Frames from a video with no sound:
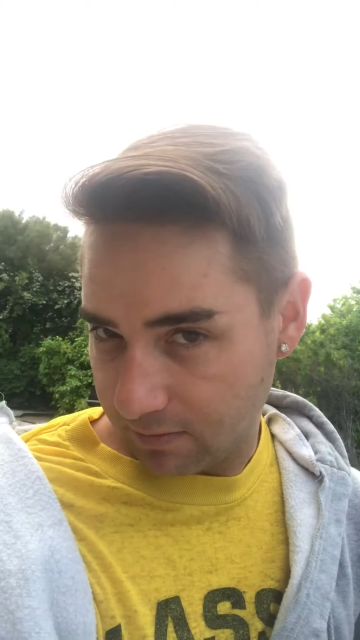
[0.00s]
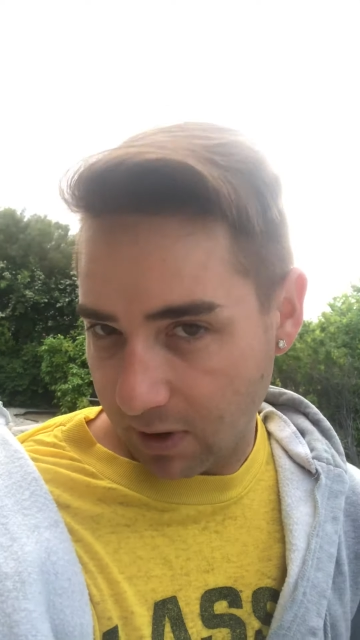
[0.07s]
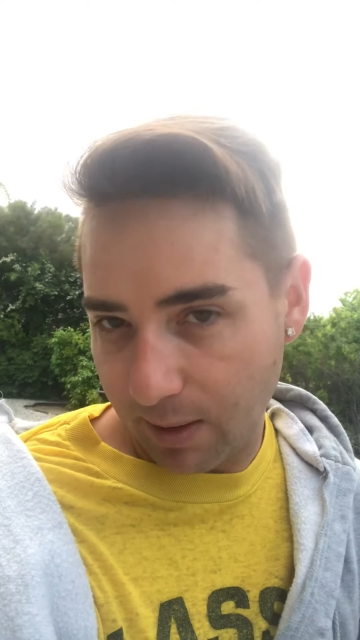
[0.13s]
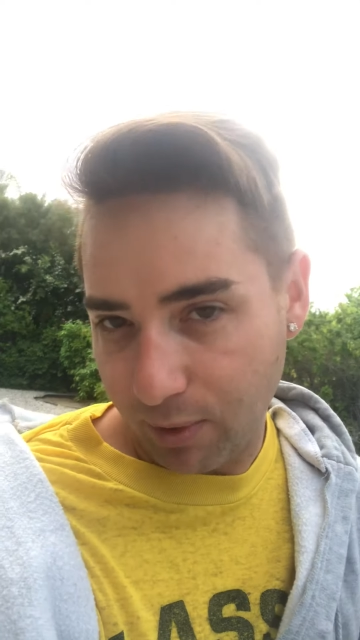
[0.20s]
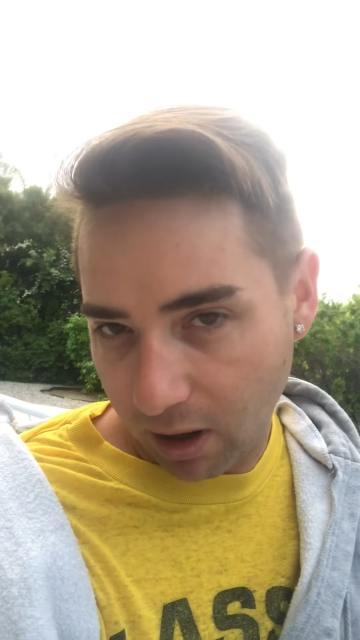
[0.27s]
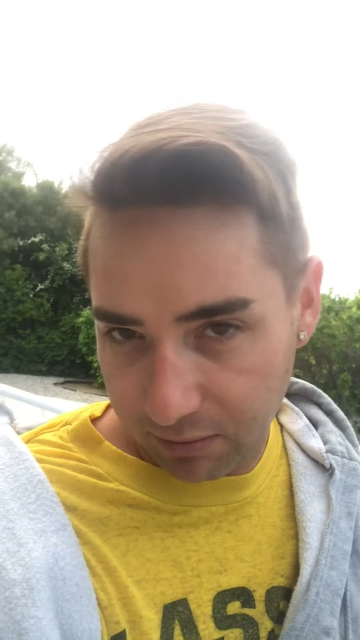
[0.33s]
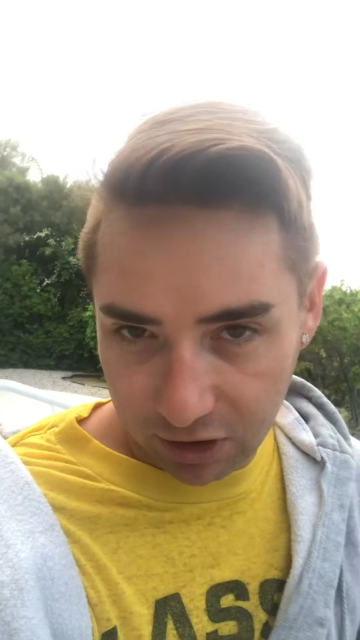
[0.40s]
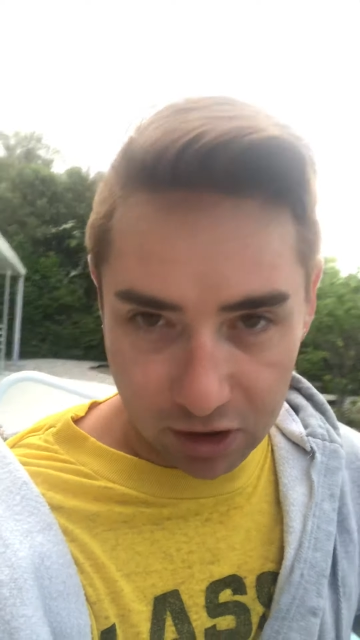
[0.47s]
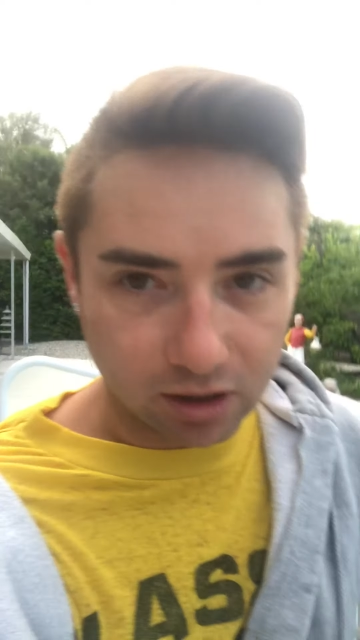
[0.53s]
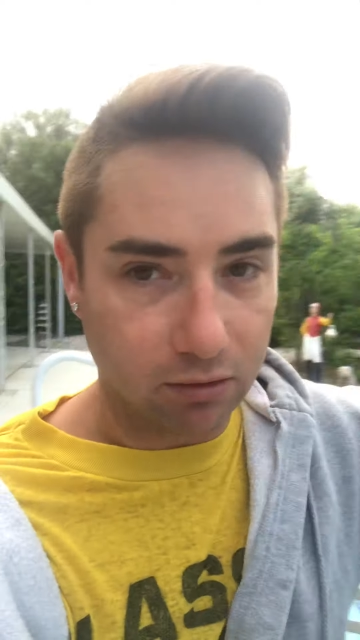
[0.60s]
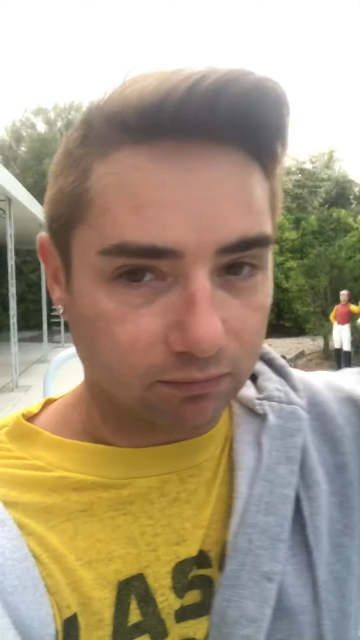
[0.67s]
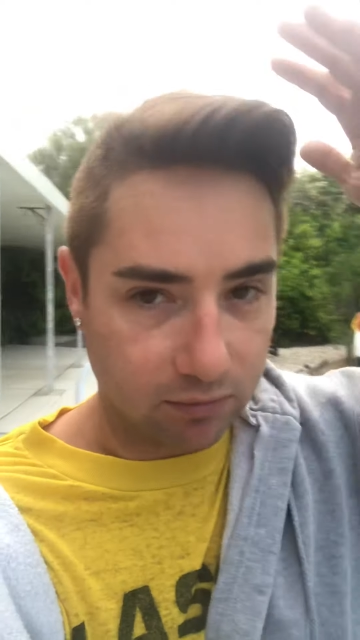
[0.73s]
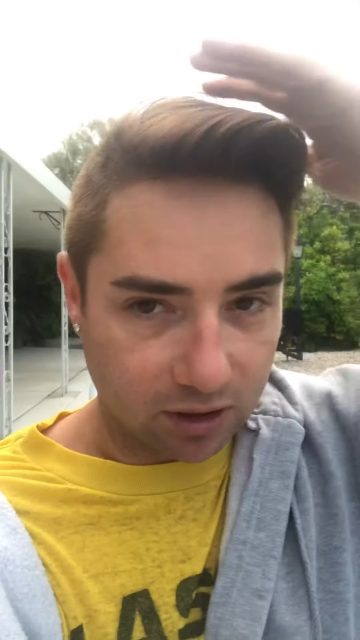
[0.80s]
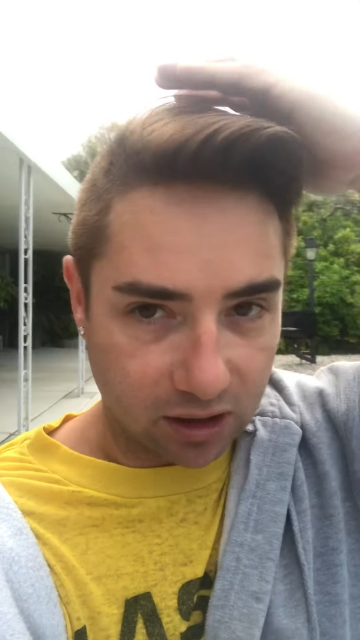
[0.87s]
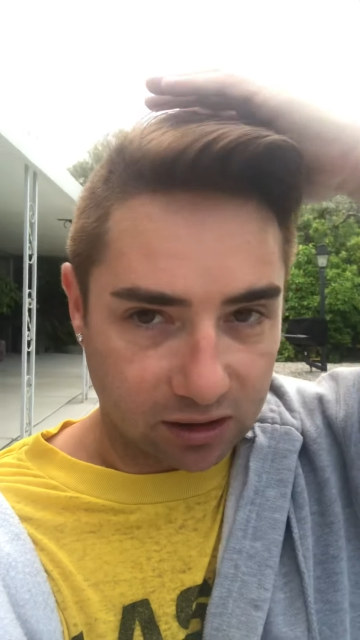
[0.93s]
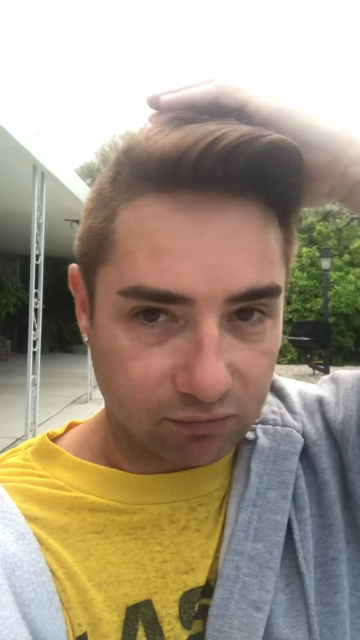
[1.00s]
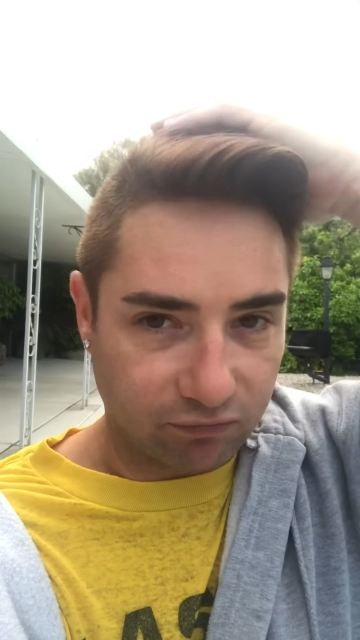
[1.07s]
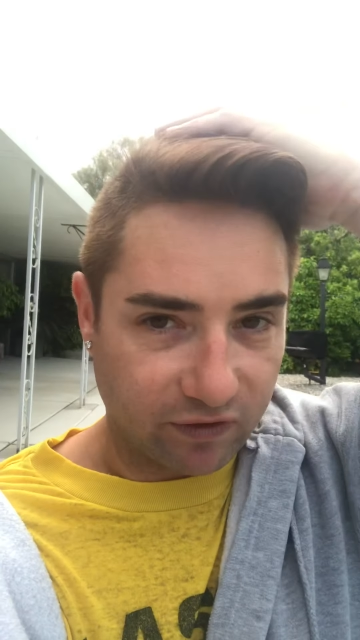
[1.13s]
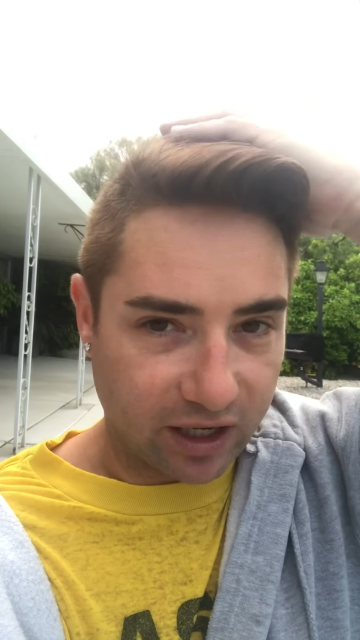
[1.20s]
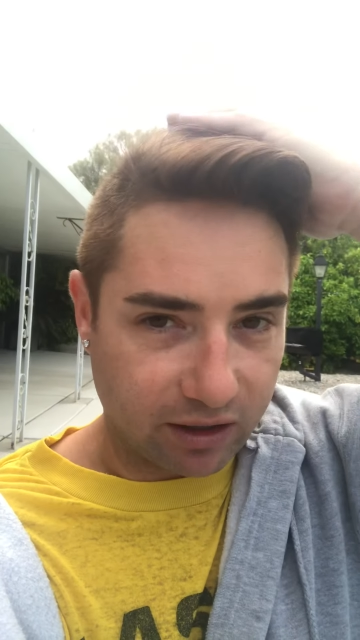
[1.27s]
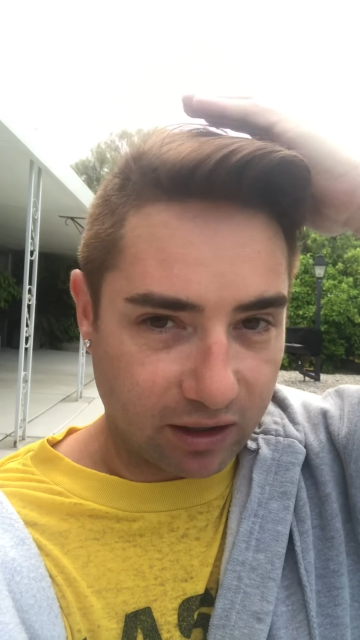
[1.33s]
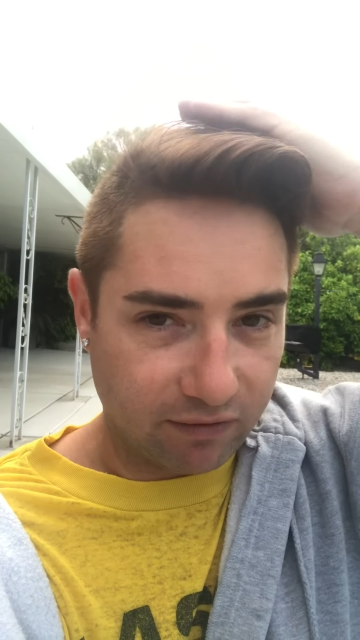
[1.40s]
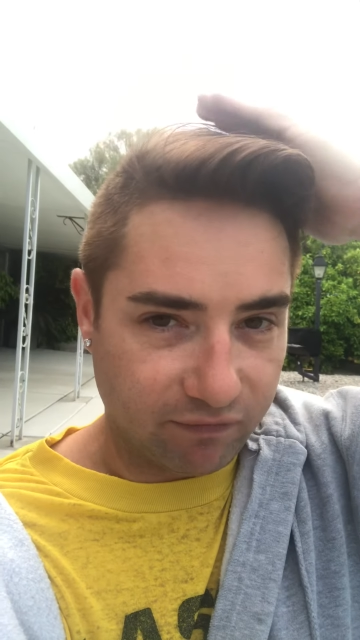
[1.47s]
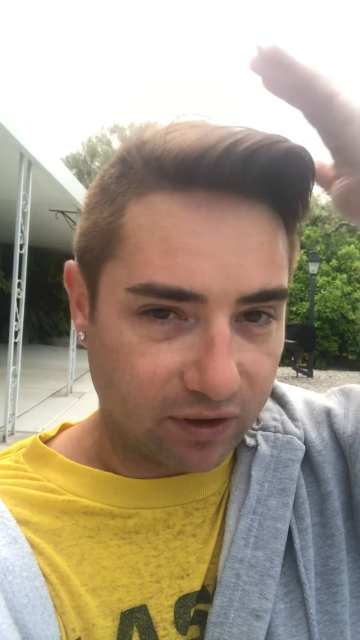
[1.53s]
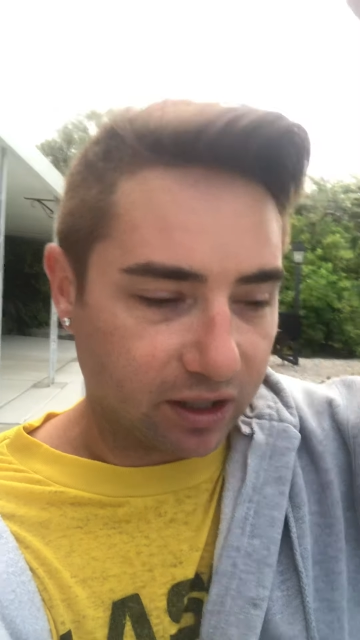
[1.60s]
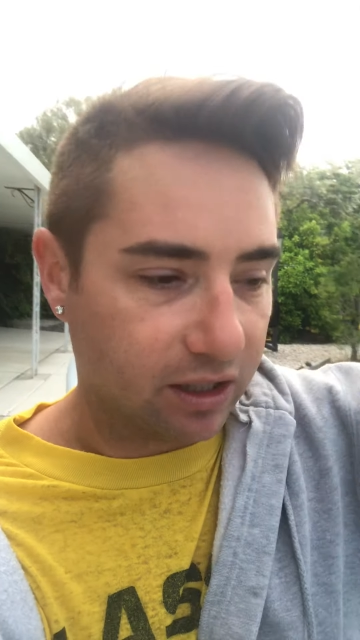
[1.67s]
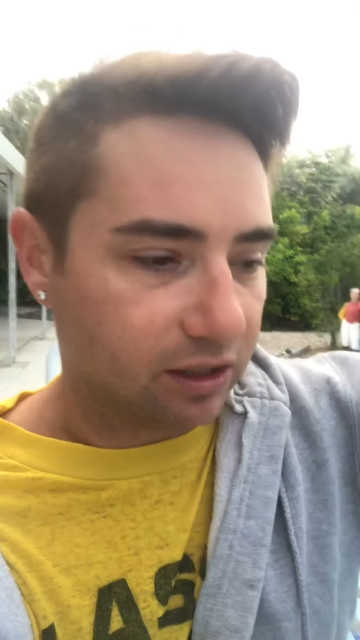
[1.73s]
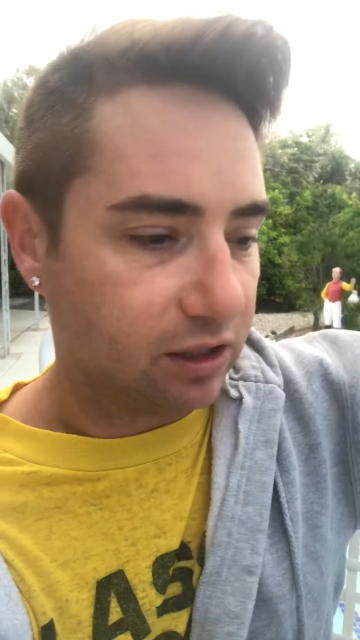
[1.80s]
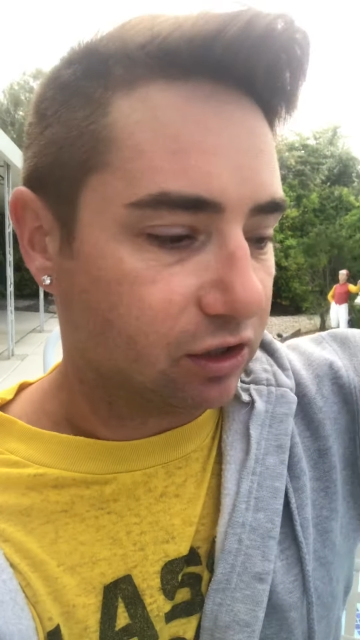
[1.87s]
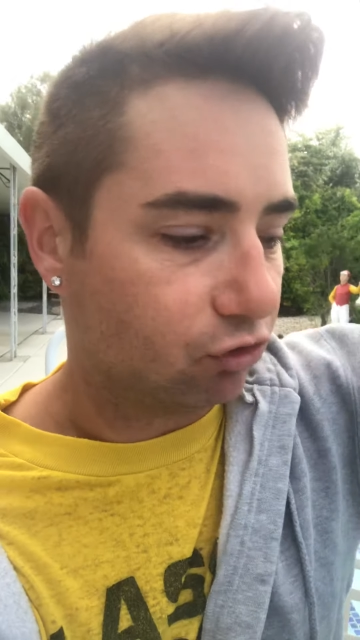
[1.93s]
I probably do. It's very,
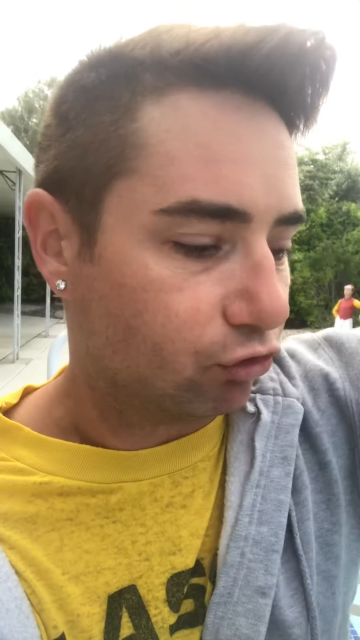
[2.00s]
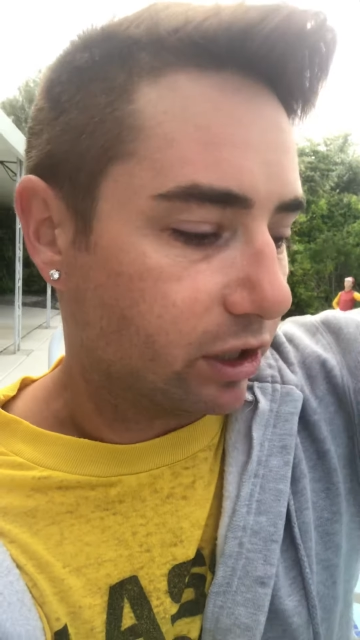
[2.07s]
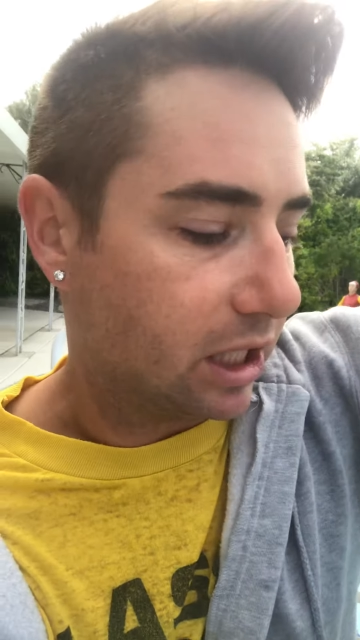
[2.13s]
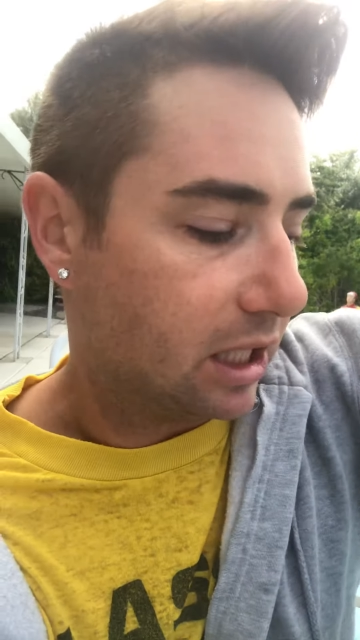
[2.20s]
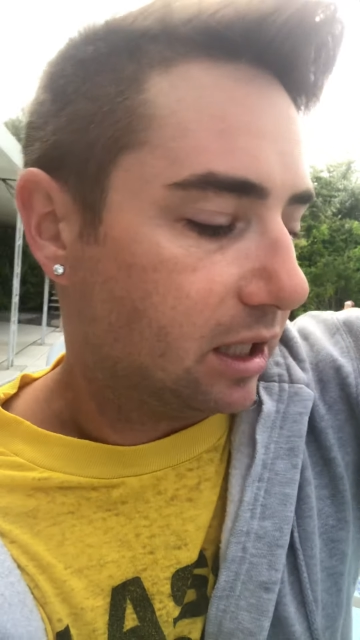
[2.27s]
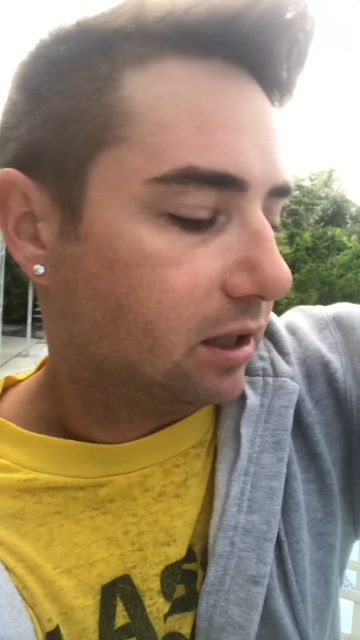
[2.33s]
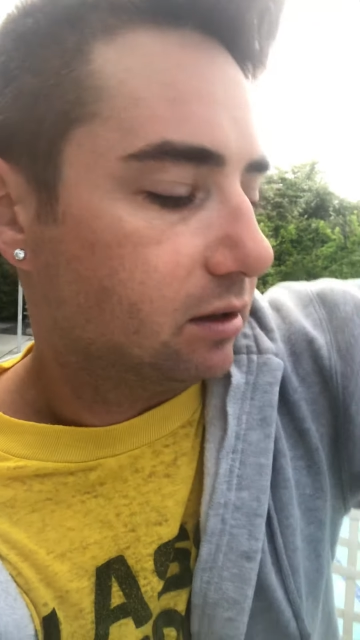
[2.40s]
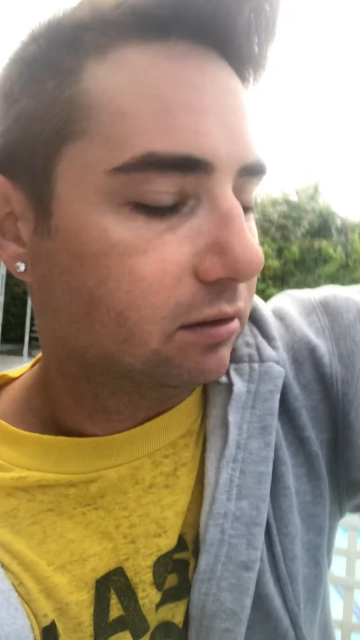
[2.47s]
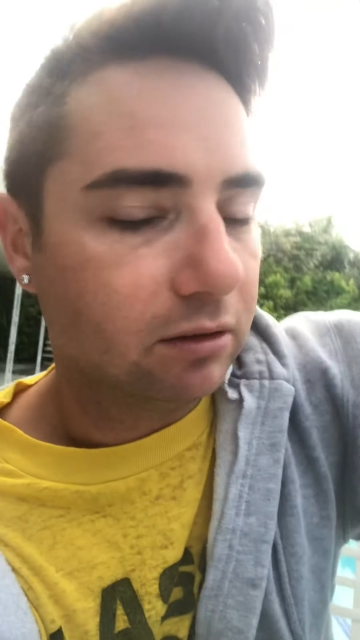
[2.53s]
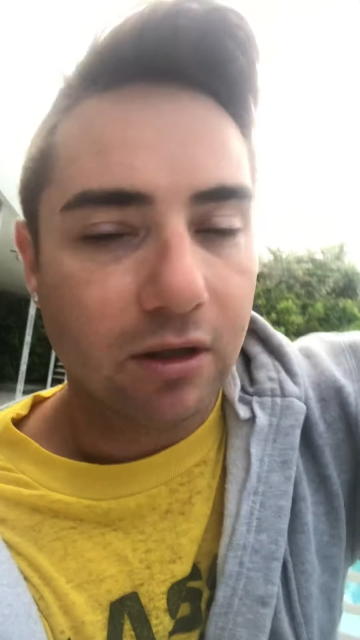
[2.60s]
very stringy.